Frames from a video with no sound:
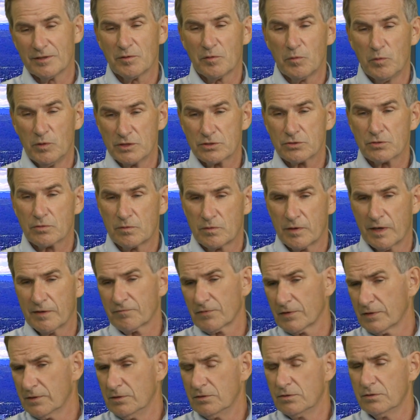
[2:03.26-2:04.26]
was
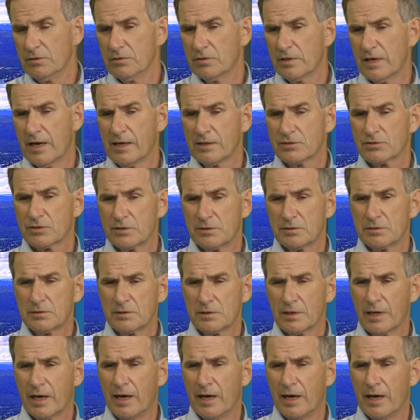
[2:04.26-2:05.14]
roughly 2,000.